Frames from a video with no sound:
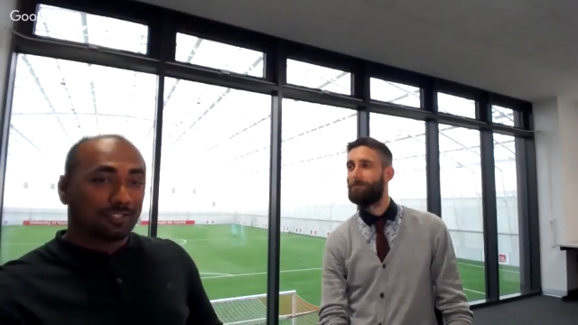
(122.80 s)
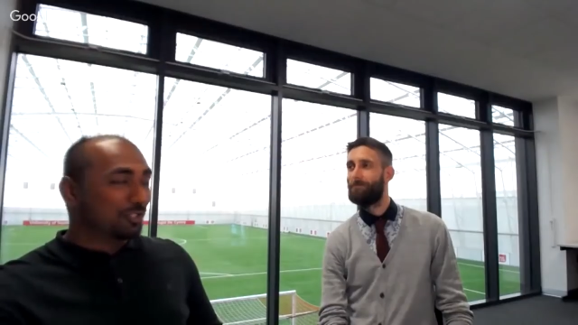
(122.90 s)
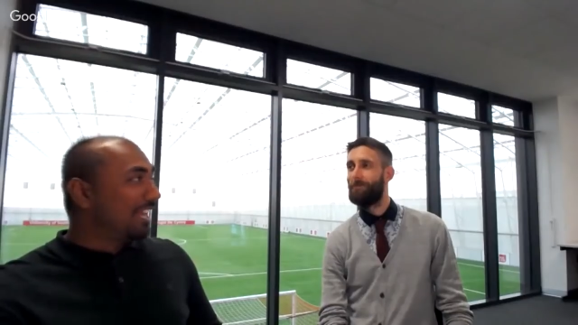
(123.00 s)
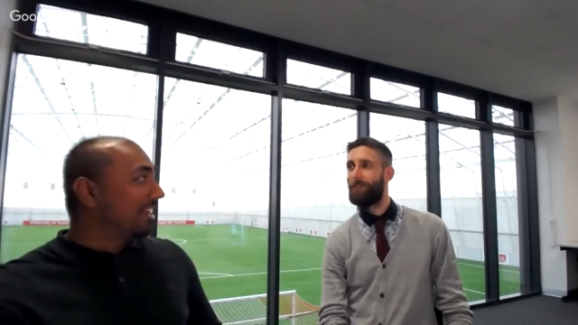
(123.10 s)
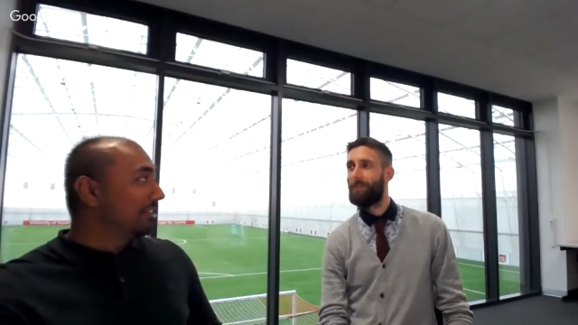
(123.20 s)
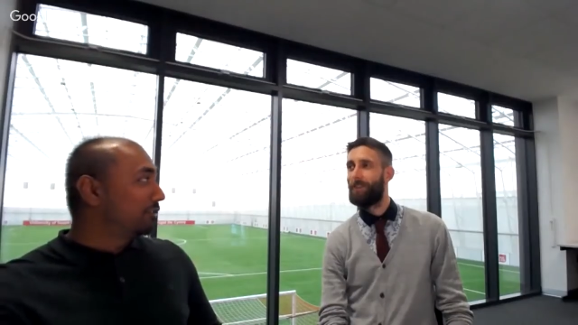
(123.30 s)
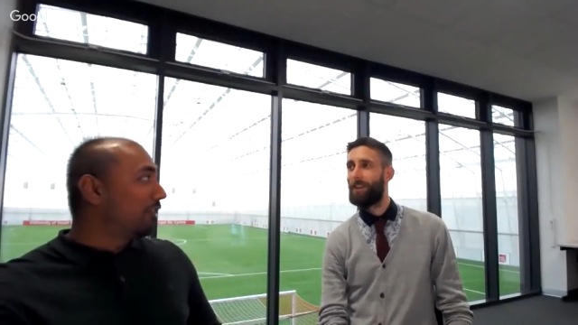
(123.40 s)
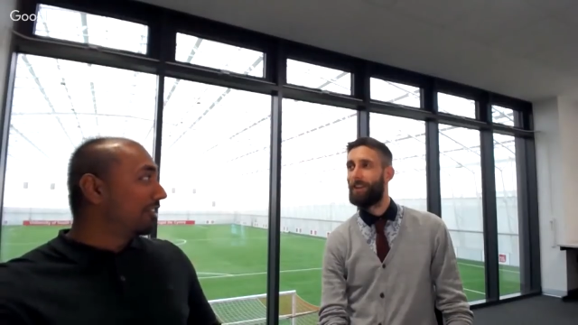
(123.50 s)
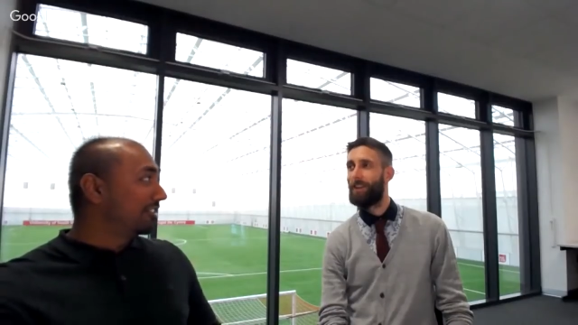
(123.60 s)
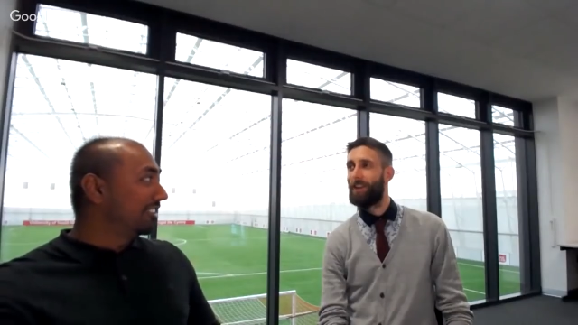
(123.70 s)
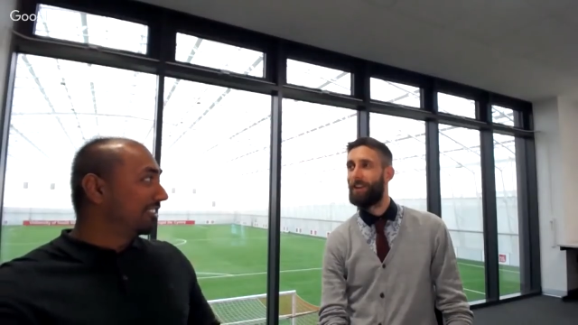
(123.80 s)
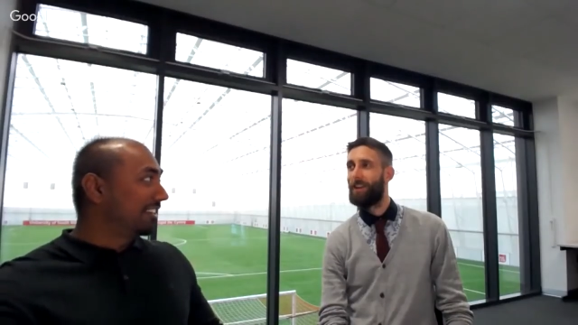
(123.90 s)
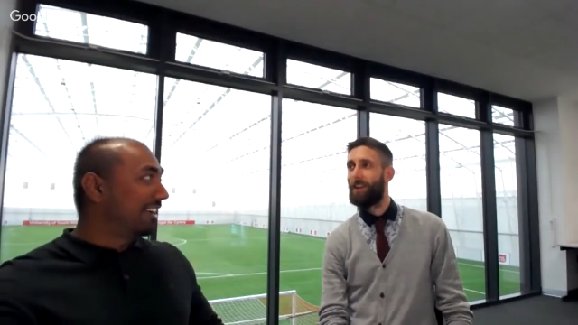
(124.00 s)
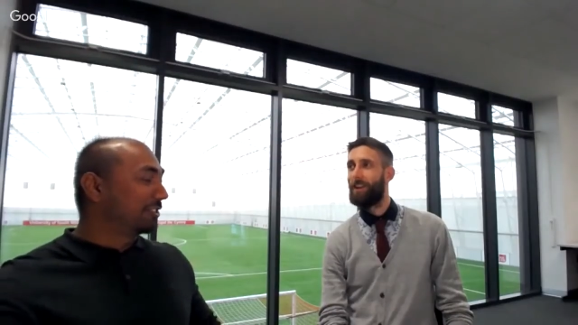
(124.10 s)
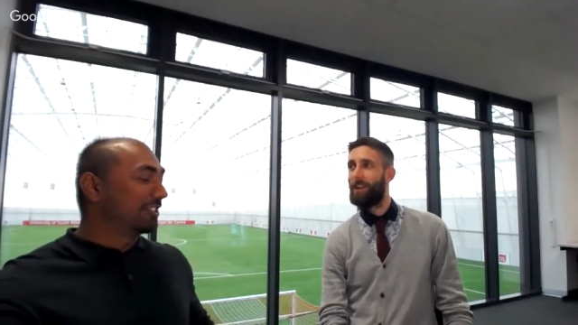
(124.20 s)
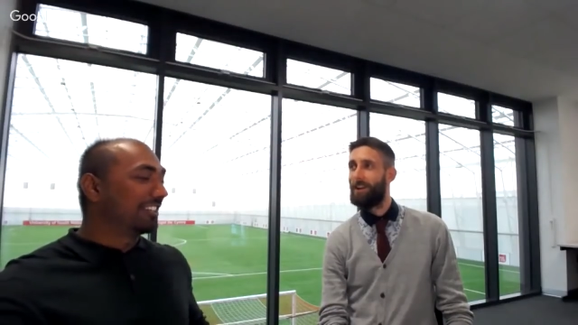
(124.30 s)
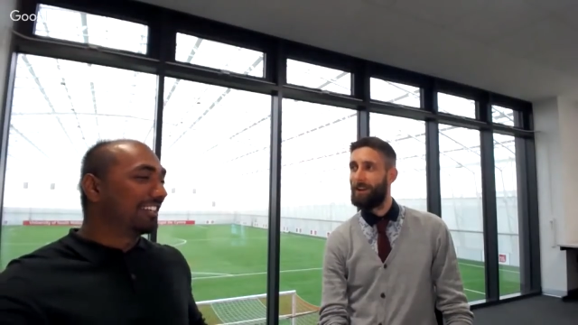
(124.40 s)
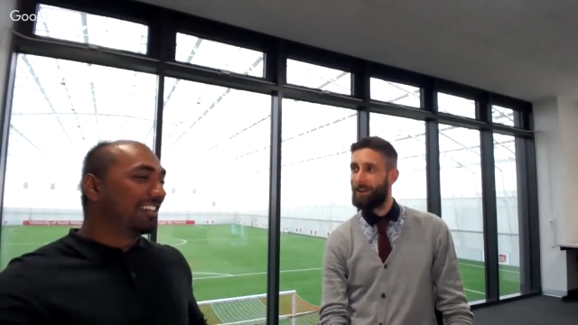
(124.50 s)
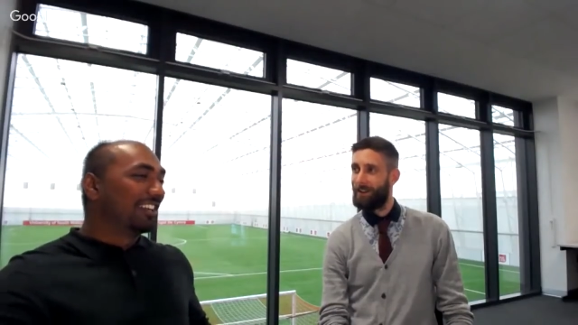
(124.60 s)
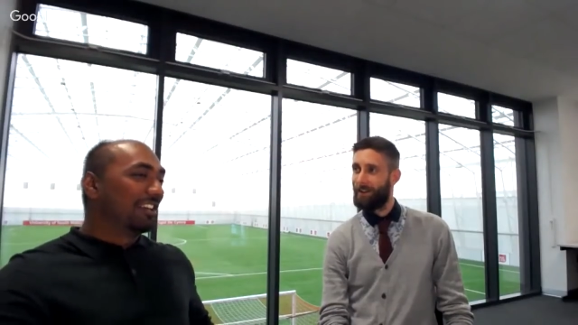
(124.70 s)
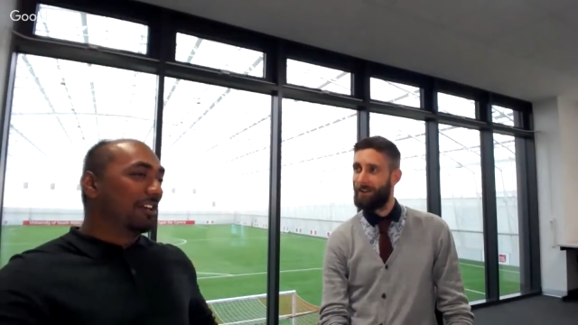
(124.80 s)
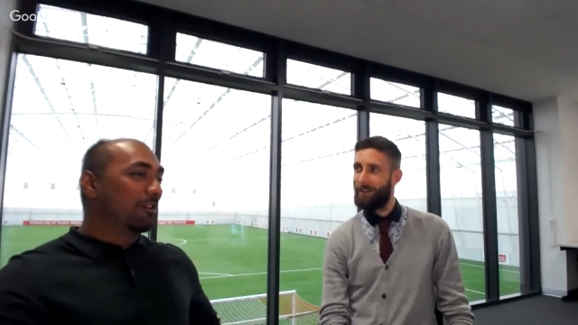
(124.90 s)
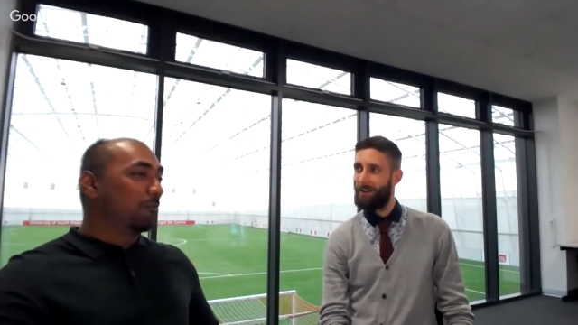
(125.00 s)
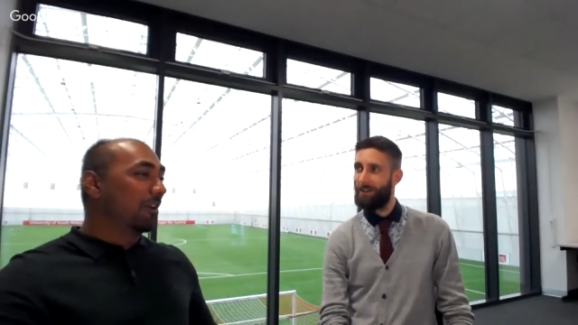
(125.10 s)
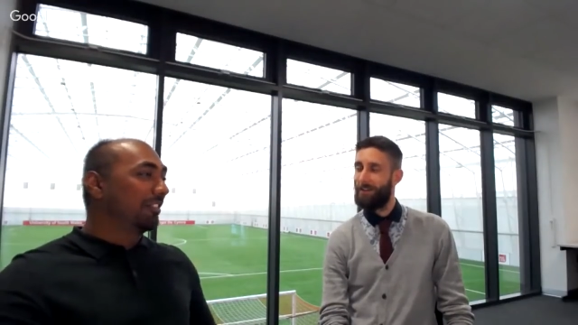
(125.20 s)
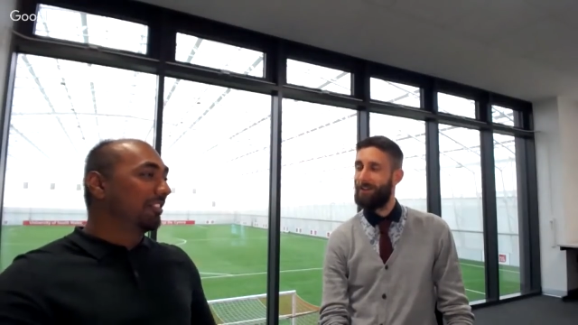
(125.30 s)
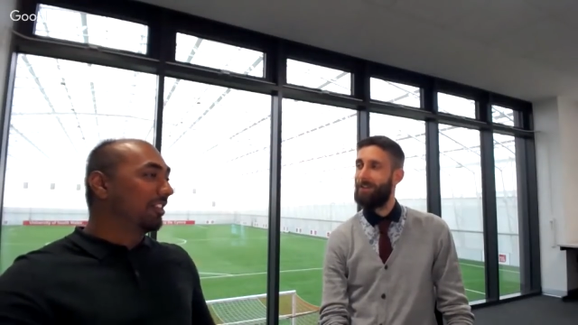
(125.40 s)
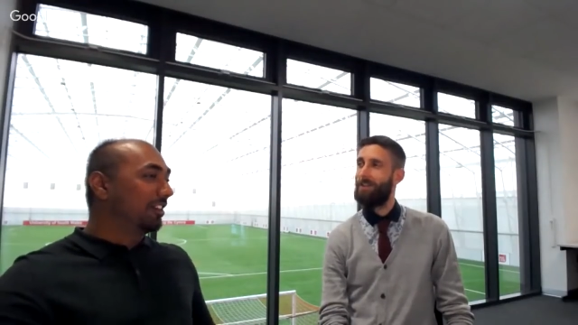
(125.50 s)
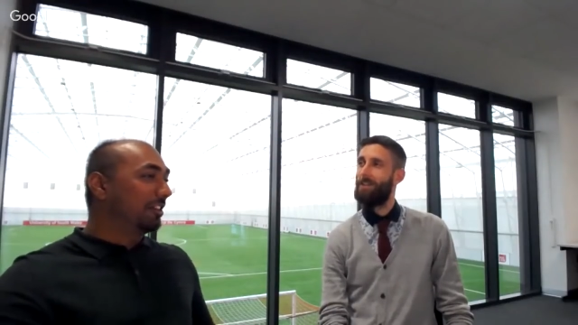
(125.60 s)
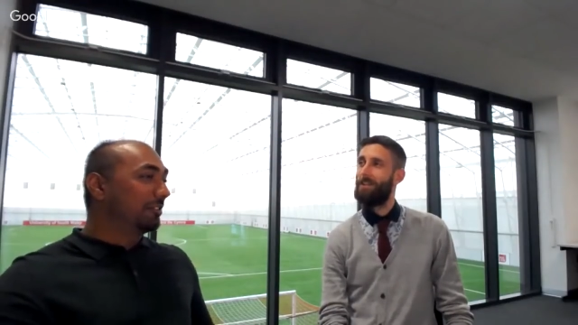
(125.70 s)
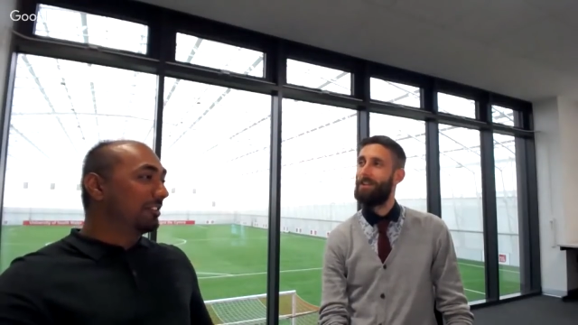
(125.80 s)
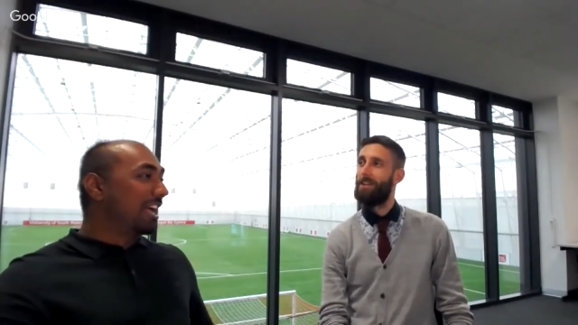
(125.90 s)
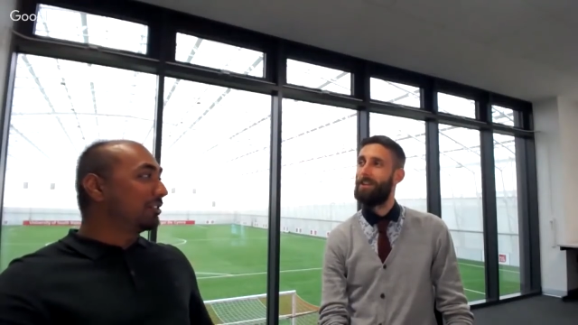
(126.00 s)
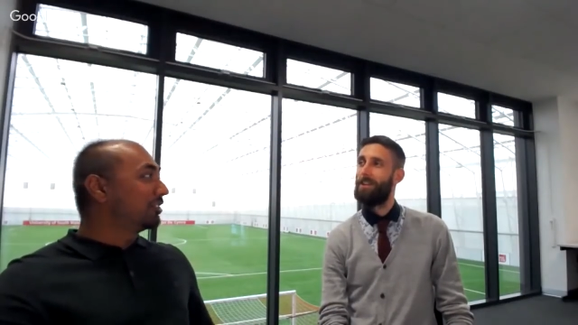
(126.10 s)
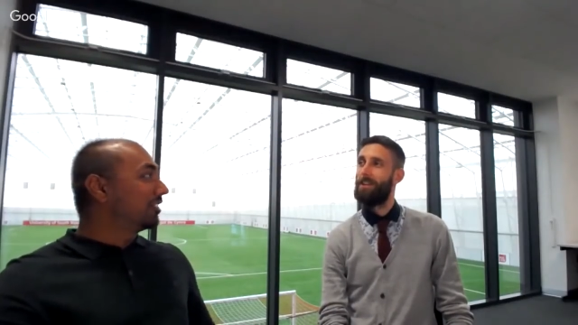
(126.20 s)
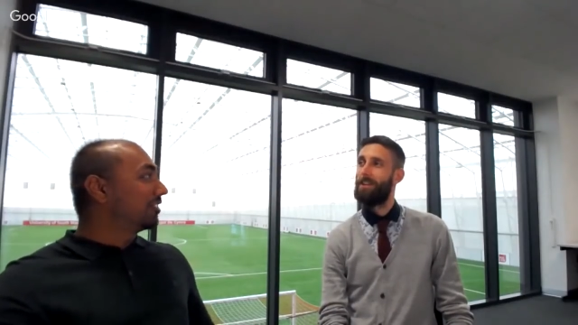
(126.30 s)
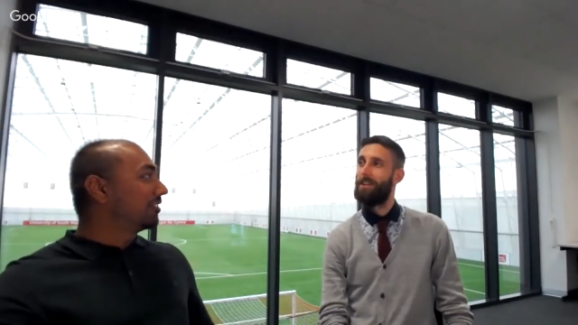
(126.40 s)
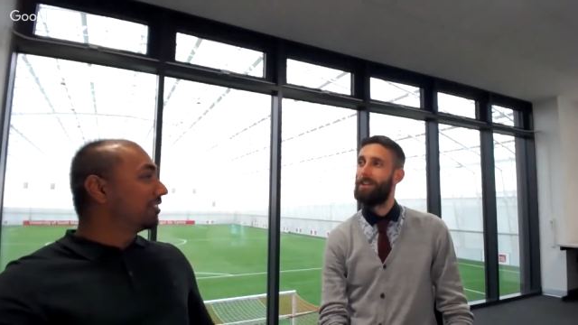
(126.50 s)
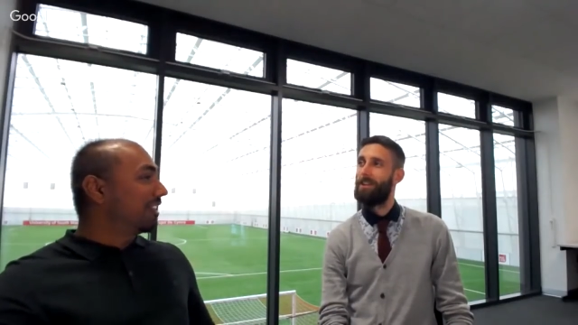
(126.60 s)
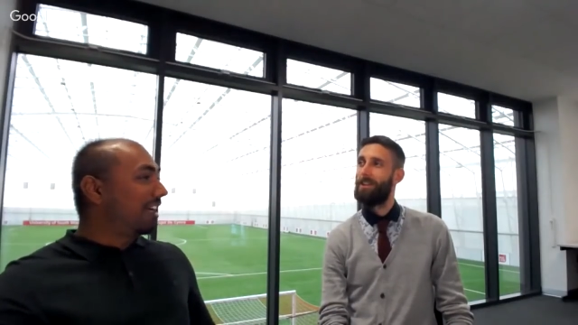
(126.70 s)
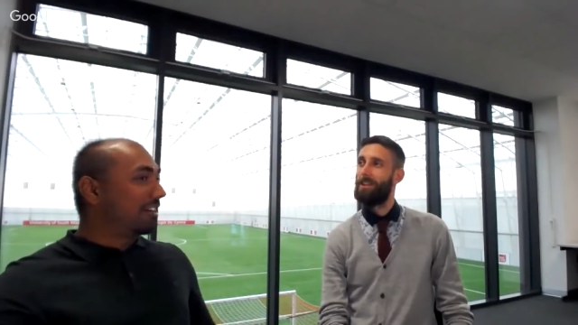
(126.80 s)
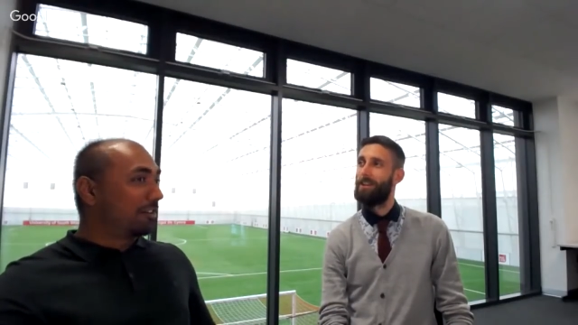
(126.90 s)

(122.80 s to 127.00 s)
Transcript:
Speaker 1: just had a historic season actually uh, won the national uh,